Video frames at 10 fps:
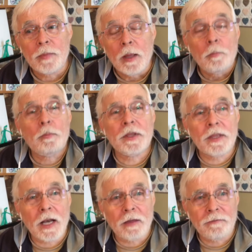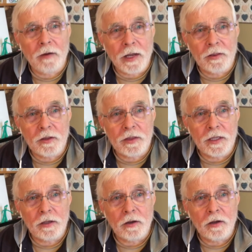But then I find that
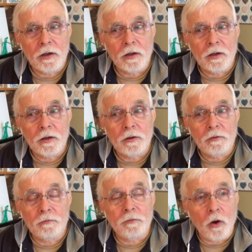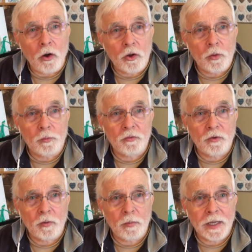the volume
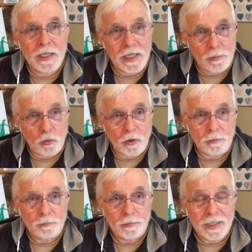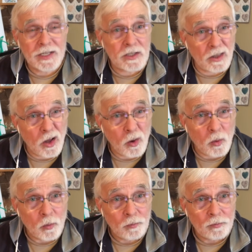from my keyboard is low.
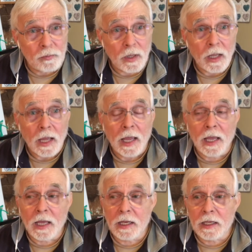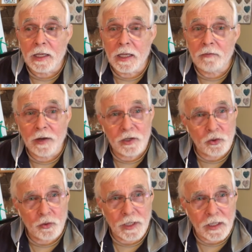And if I
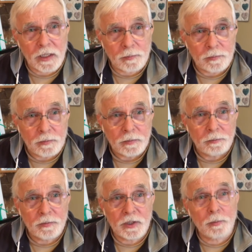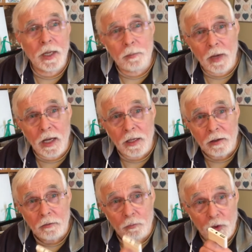turn it up to make my
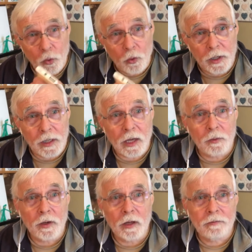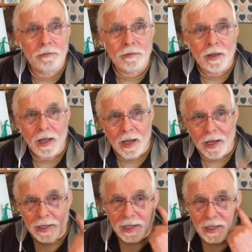recording loud enough, I
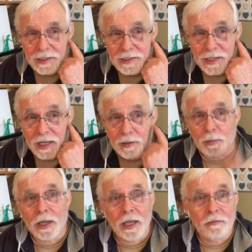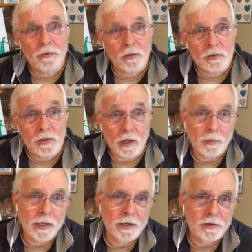can't stand my headphones on
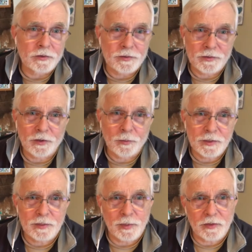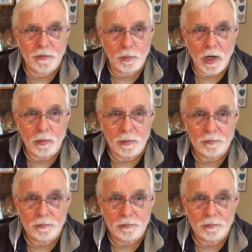my ears, so it's a bit of a problem.